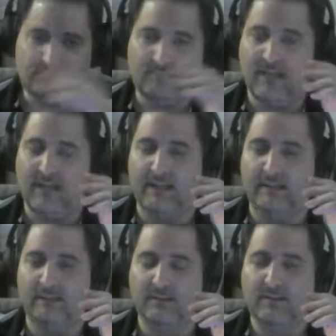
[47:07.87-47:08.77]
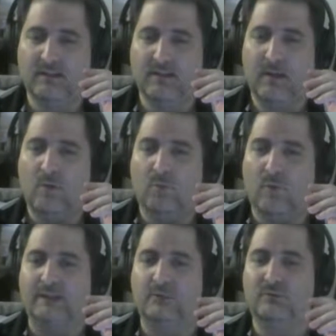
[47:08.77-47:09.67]
And
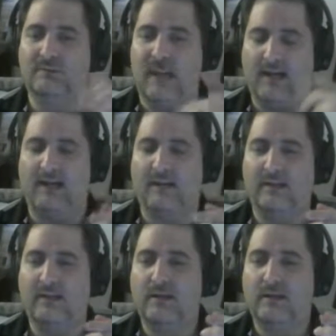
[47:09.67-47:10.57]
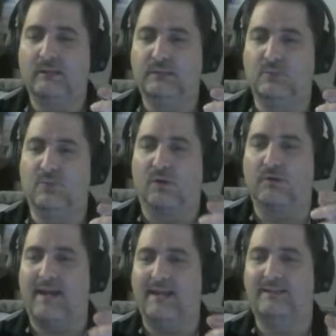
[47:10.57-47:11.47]
when you die, you earn
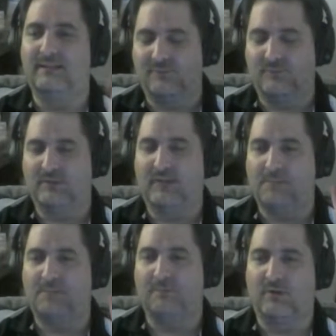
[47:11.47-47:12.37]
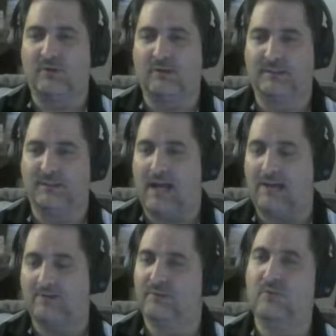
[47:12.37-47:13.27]
a different type of currency. I
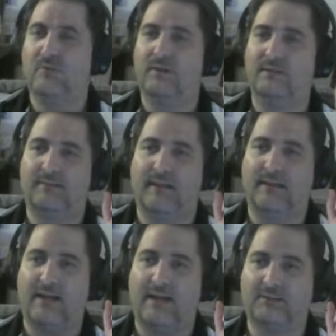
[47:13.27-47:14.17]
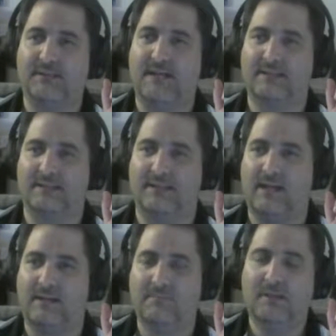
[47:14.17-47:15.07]
don't know that it actually has a
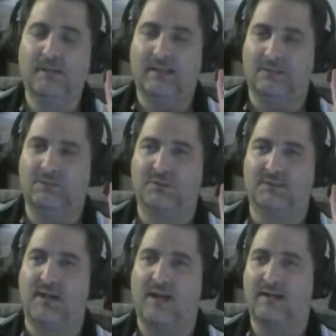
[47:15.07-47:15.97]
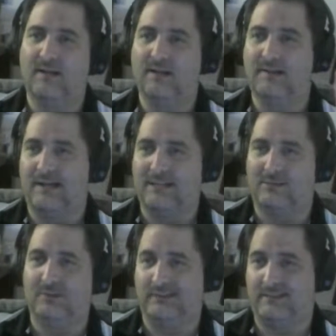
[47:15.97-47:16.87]
name. It's just an icon. I
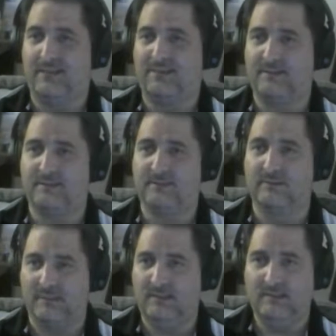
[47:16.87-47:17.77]
call it death currency.